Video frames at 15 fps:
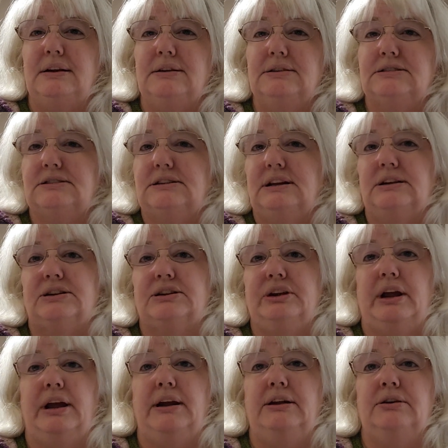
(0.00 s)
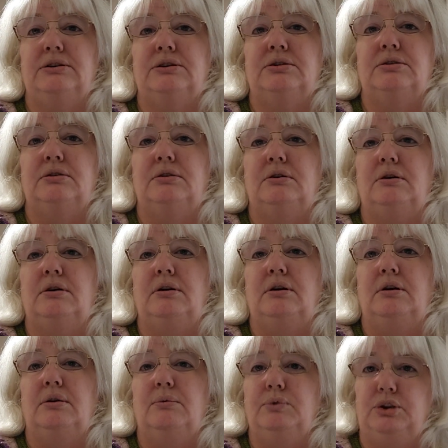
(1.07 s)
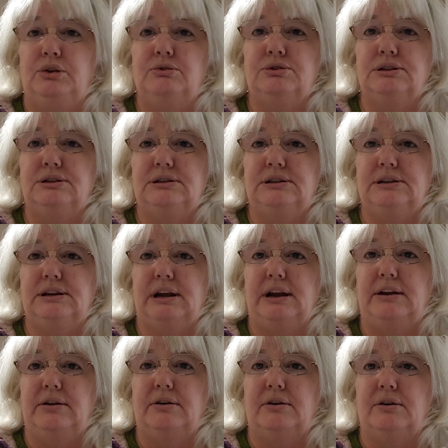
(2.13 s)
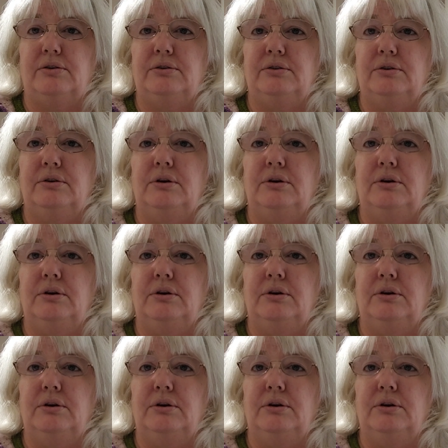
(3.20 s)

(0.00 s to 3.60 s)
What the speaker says: stitch gauge using DK yarn.